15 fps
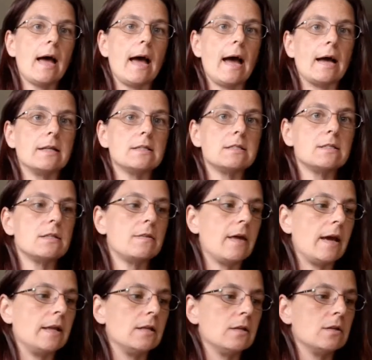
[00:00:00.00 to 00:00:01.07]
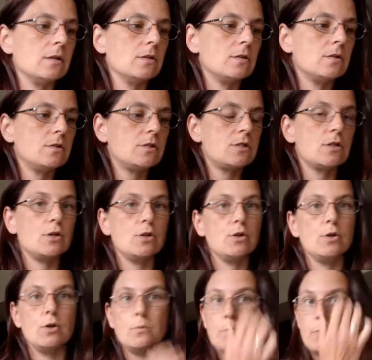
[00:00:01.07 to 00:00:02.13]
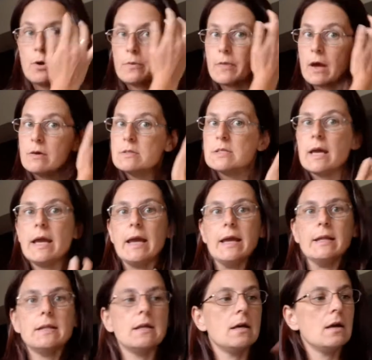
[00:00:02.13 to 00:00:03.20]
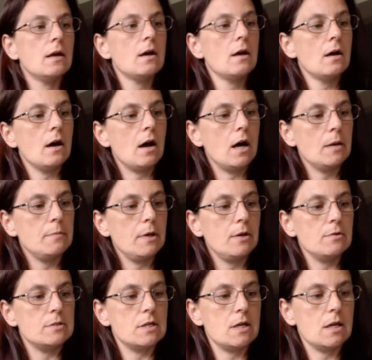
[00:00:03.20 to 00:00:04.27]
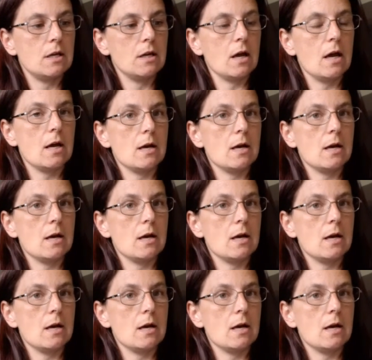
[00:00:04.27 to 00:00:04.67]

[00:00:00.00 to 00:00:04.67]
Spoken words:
And then to put those in, I'm using